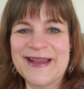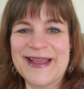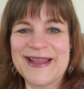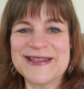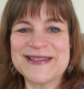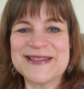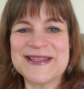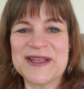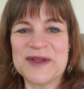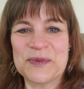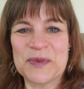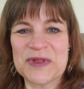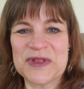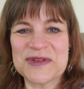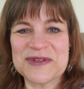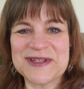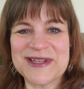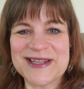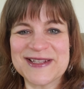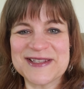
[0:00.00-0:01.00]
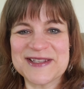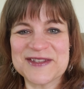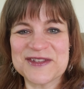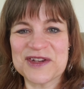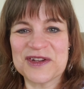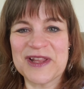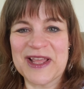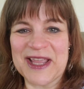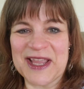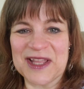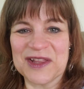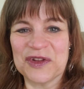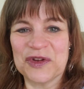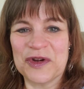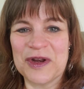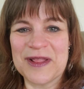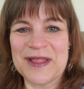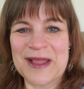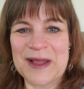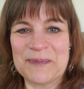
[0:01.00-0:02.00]
and seeing what those dances are like and
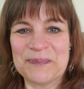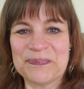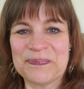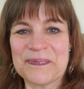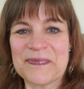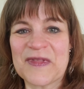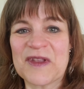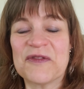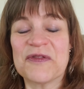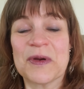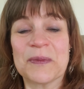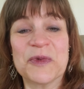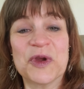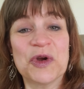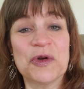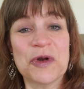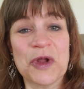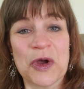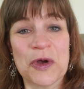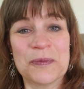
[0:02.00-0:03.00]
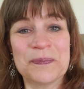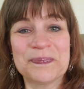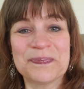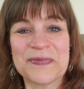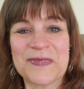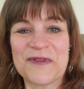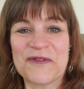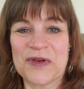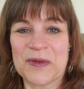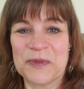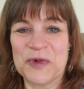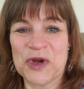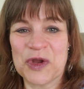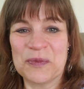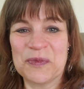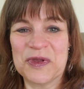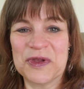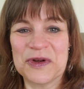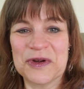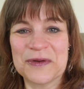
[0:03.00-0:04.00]
learning them from your own home, from your
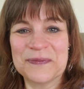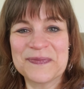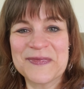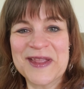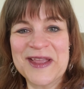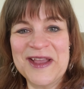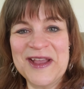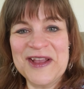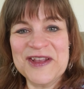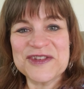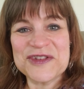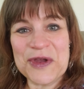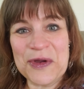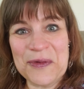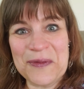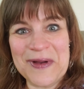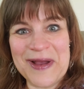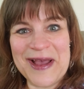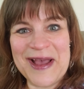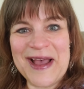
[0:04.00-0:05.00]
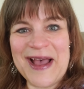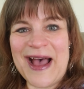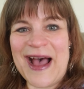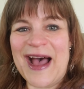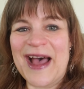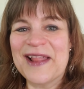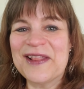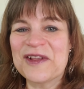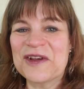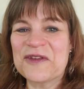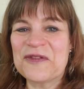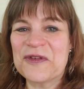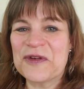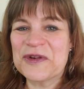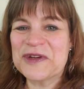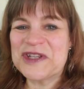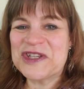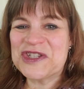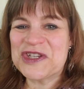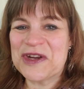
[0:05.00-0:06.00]
computer. So I look
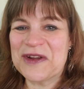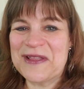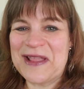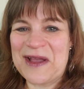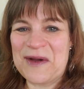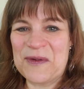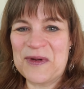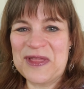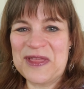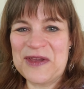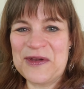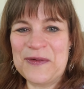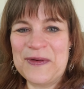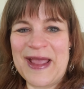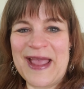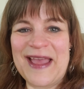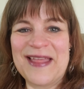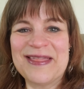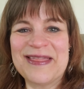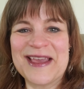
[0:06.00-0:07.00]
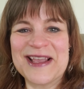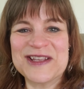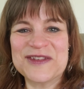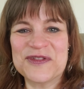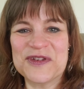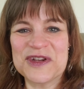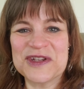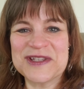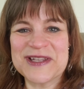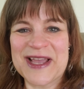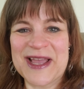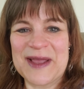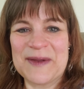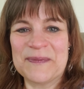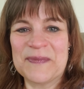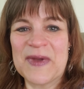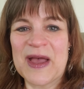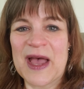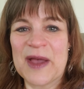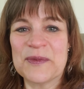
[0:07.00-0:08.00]
forward to sharing that with you, and thanks for your
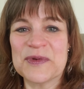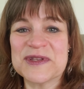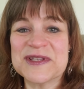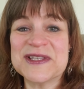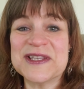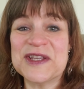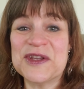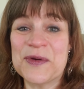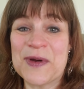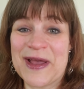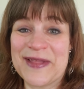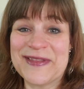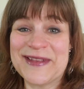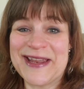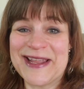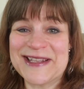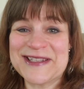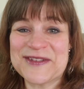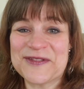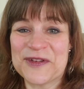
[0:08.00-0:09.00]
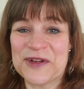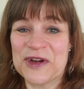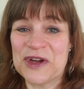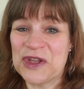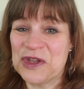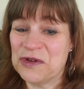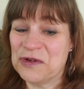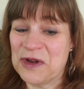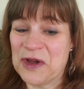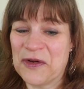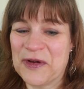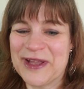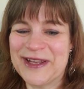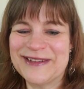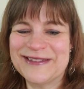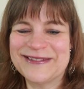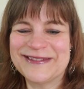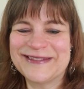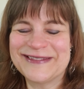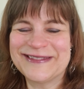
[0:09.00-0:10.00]
time. I will see you on the dance floor. You know it.